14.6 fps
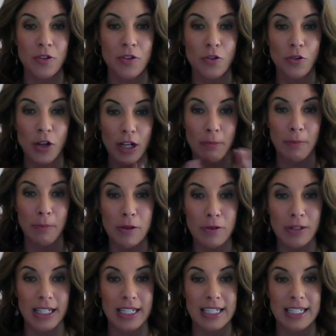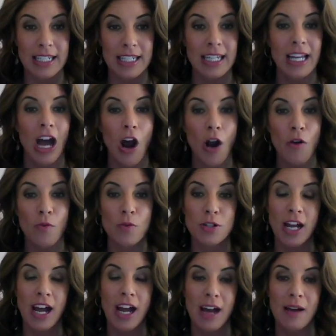You're going to build it over
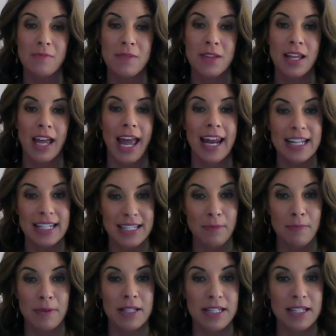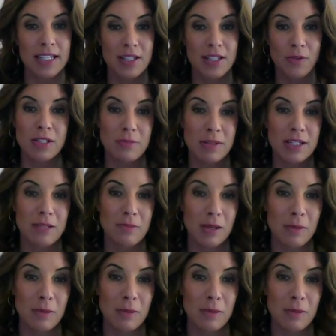time. and it's a business, so it's meant to